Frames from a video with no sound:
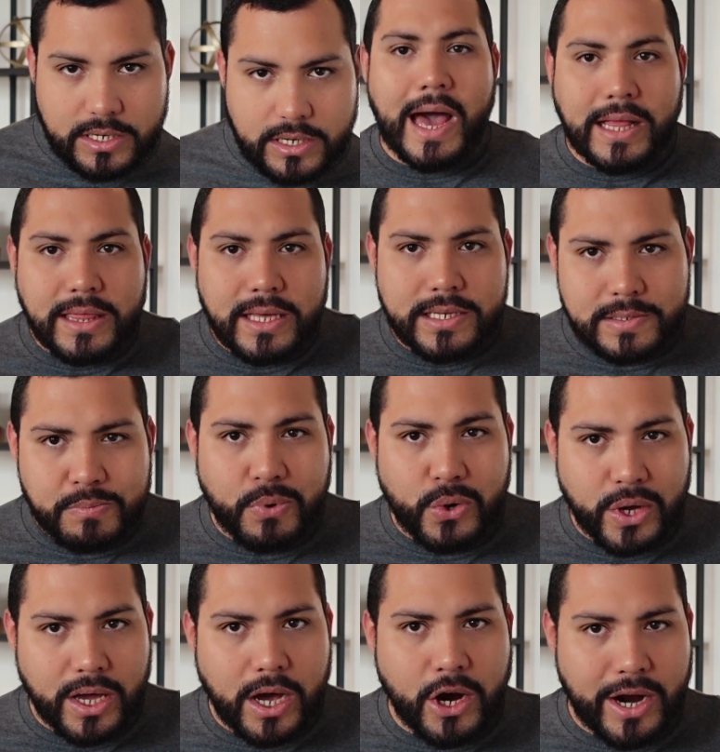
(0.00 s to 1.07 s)
At this
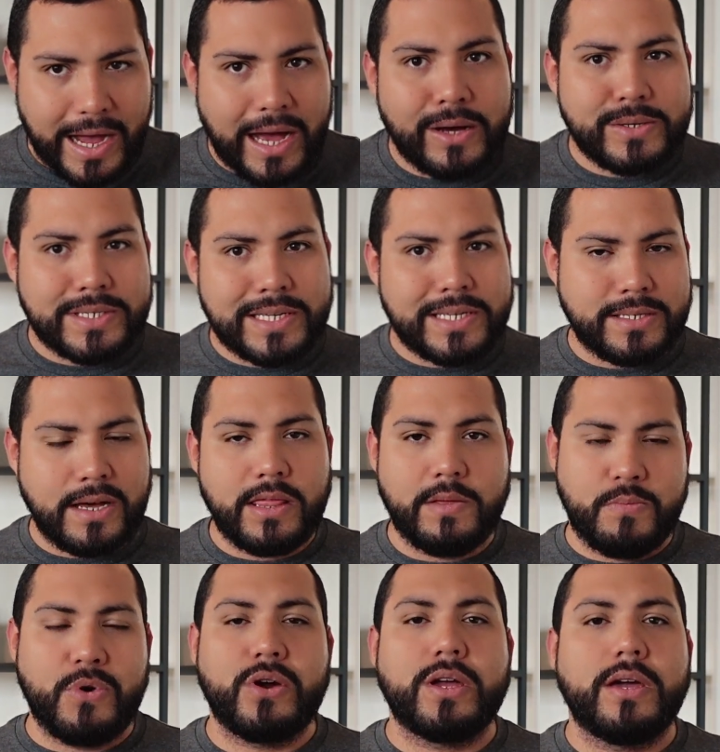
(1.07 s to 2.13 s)
point, our house is on the
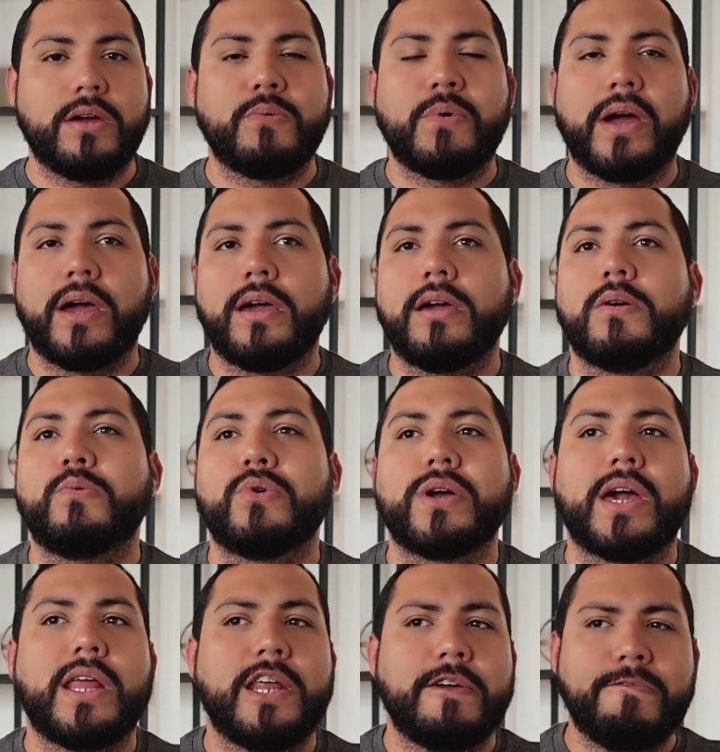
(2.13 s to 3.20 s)
market, right? We're
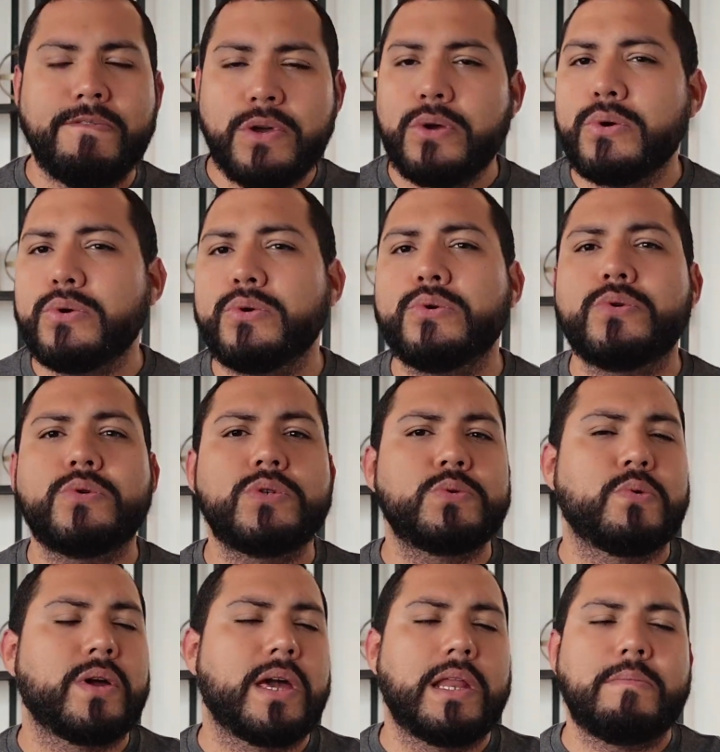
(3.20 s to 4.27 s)
getting views,
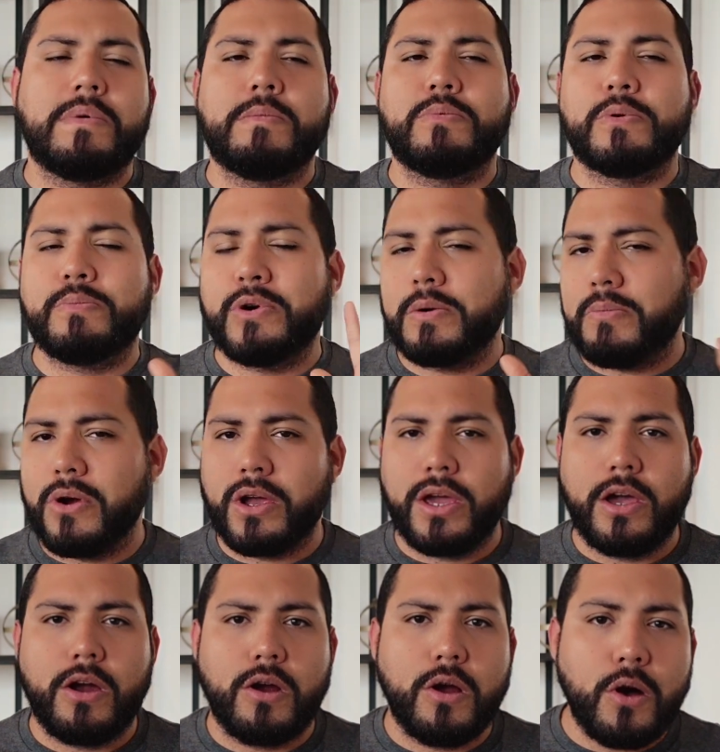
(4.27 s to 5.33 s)
we're getting people
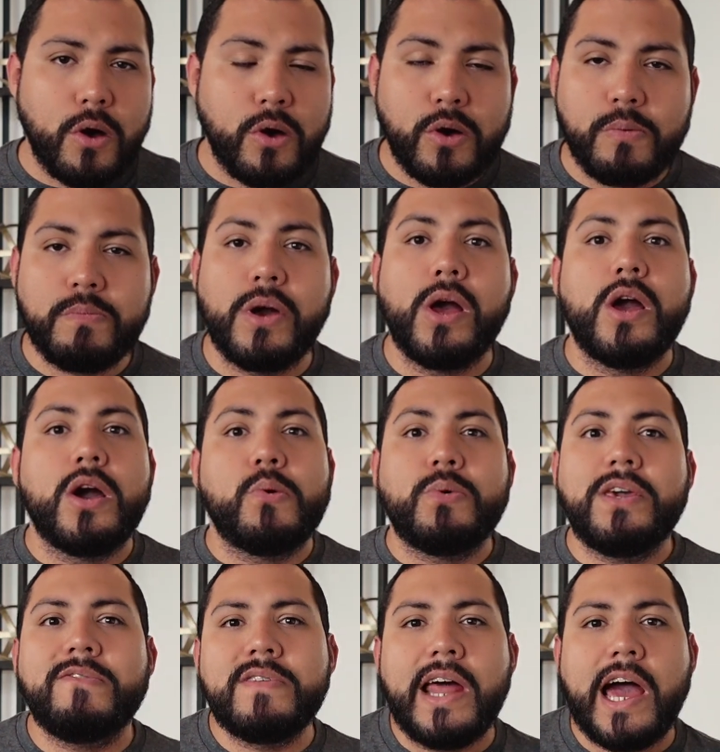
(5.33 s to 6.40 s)
bookmarking our home. We
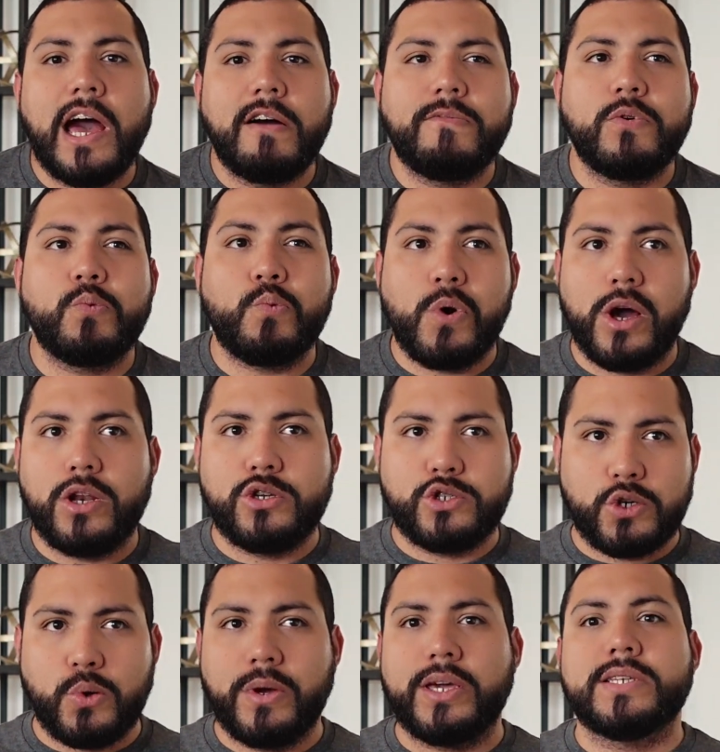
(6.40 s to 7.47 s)
even have 1
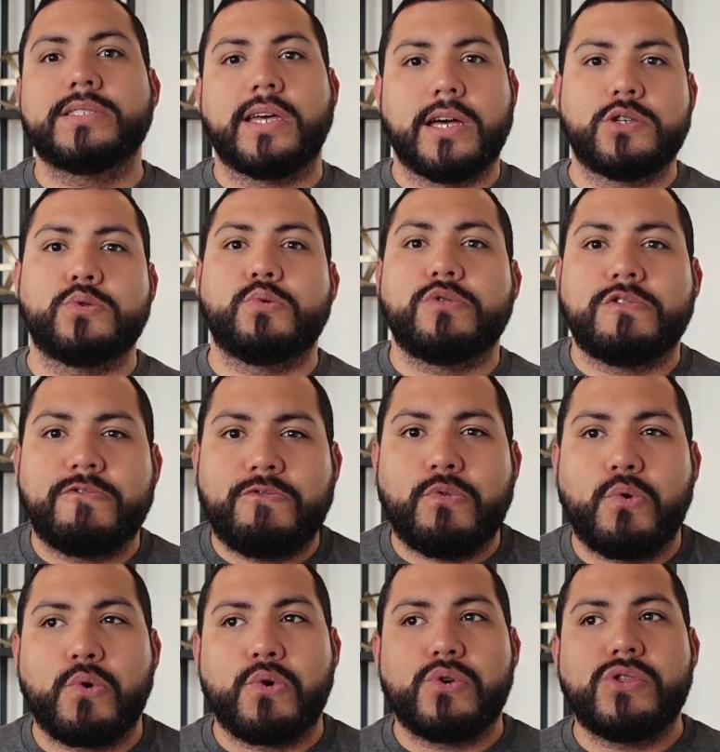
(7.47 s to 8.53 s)
showing scheduled
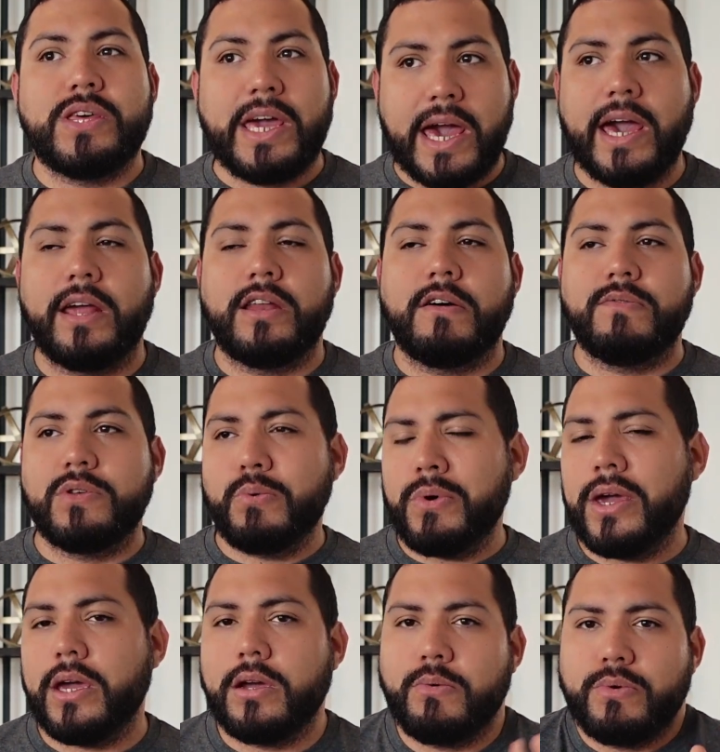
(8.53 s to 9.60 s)
for the end of the
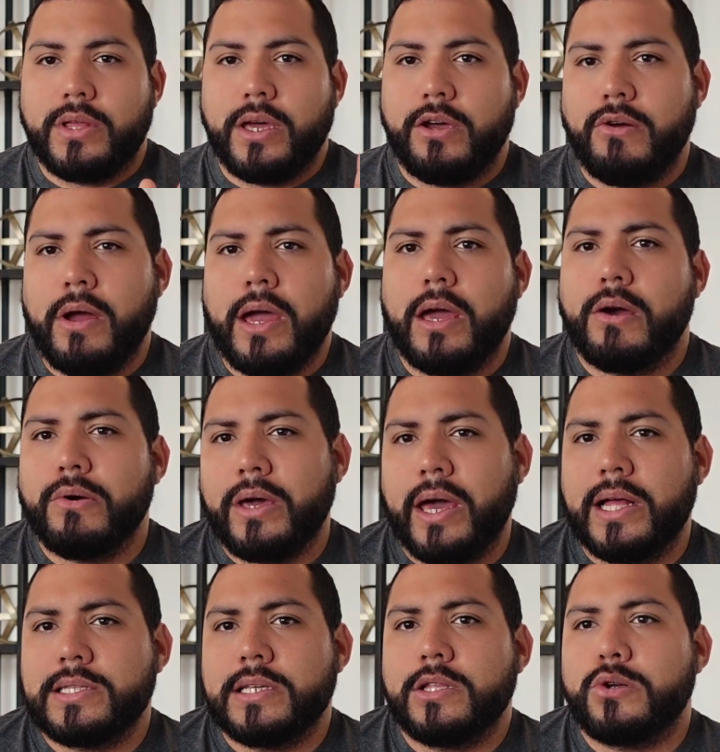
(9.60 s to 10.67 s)
week. We're like, great,
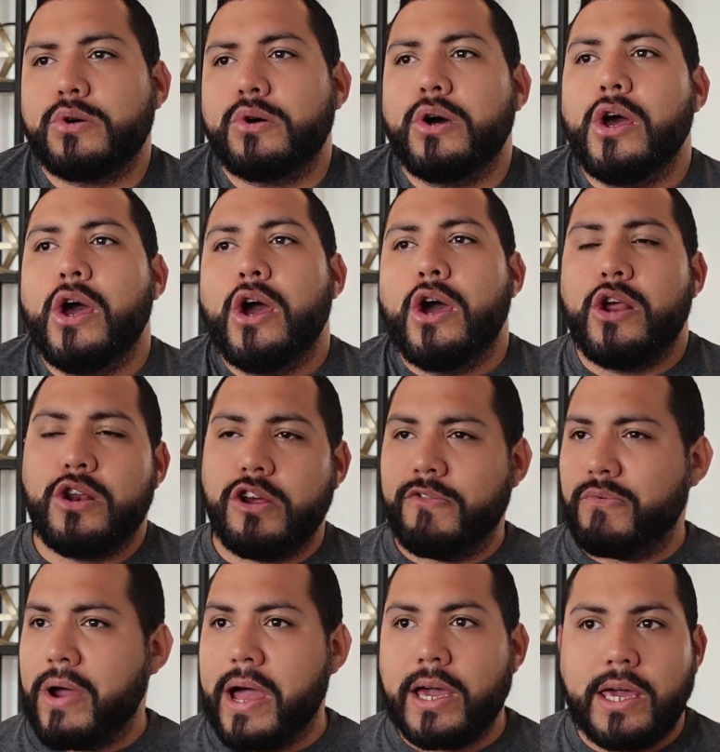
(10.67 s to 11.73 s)
okay, it's a little
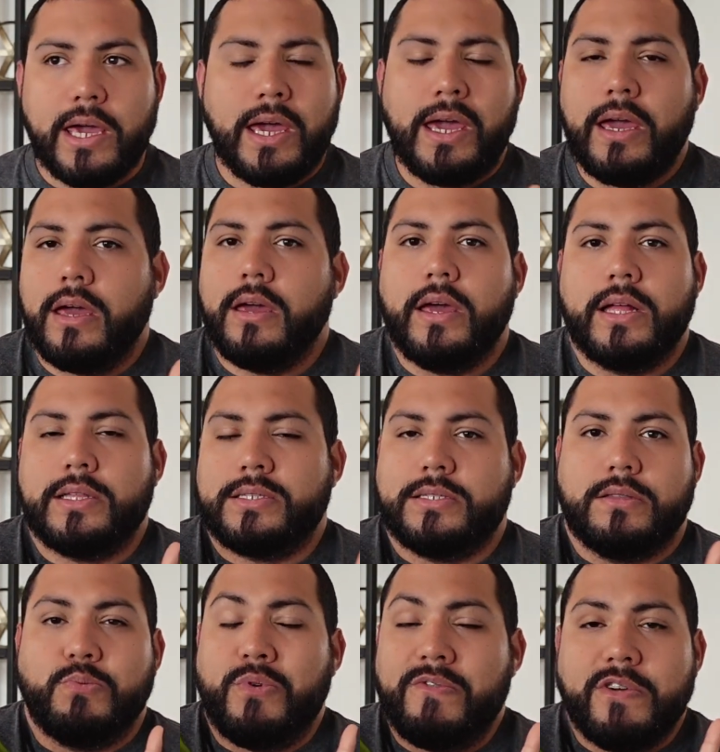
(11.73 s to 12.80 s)
nerve-wracking.
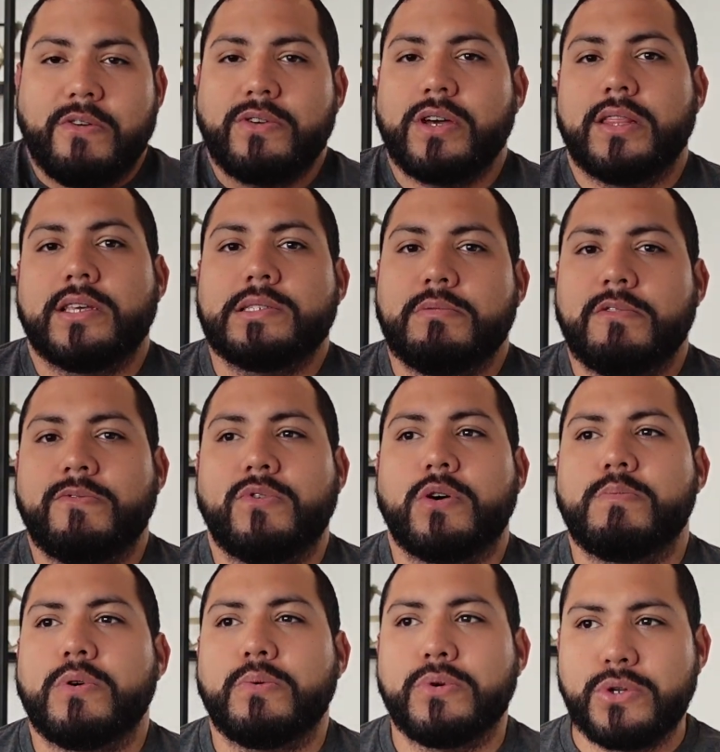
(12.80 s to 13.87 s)
We've never done this
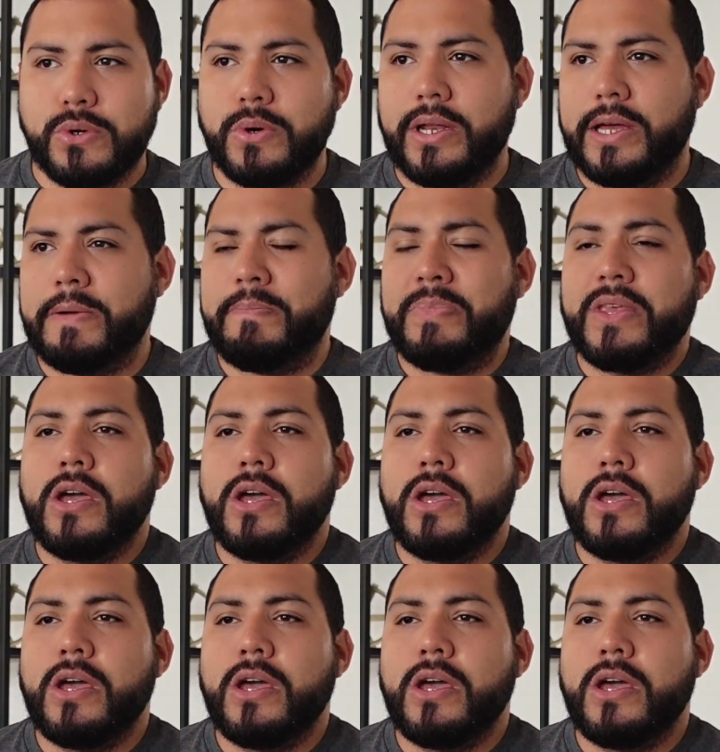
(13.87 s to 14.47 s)
before, but we're doing it.